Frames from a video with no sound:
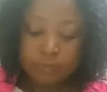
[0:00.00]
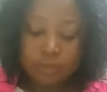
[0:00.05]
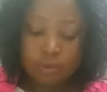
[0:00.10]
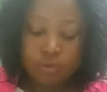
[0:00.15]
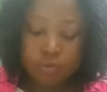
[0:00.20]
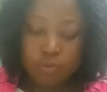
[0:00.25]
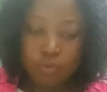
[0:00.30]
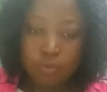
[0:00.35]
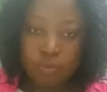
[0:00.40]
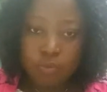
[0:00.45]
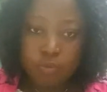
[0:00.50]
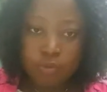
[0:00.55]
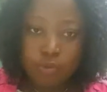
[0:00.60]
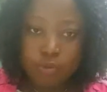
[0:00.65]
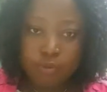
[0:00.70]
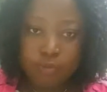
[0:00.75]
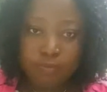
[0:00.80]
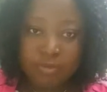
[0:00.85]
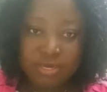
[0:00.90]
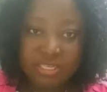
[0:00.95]
so
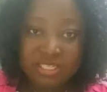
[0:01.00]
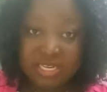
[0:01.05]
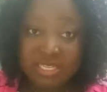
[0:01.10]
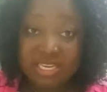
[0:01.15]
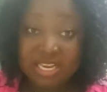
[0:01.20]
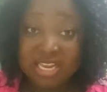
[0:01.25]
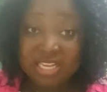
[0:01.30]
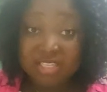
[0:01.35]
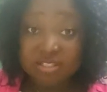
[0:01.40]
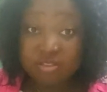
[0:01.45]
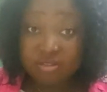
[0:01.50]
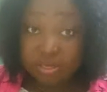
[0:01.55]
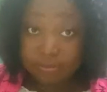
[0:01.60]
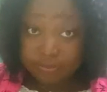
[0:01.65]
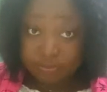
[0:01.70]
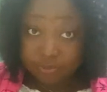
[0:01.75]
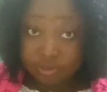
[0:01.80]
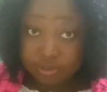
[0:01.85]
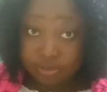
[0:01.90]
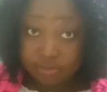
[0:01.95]
to measure the anterior
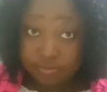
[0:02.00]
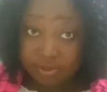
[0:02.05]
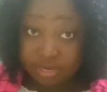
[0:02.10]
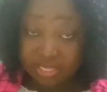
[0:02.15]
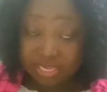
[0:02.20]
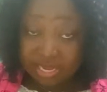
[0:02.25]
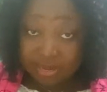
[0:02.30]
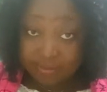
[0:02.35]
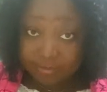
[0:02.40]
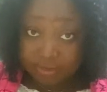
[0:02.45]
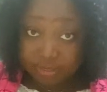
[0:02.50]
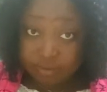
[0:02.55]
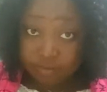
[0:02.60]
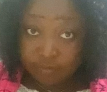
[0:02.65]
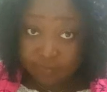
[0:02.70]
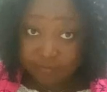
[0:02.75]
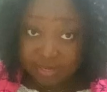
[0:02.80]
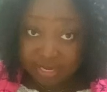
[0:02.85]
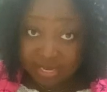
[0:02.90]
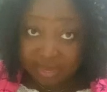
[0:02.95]
posterior diameter
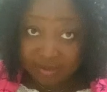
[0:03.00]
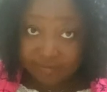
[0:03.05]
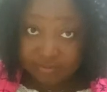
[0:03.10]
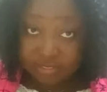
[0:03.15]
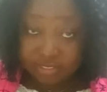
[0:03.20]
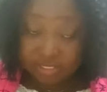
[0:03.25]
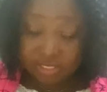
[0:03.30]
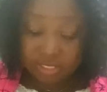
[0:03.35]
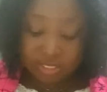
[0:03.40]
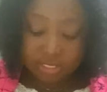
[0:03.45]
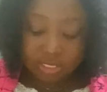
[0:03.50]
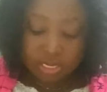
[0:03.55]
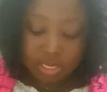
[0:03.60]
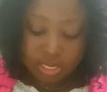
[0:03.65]
of the cavity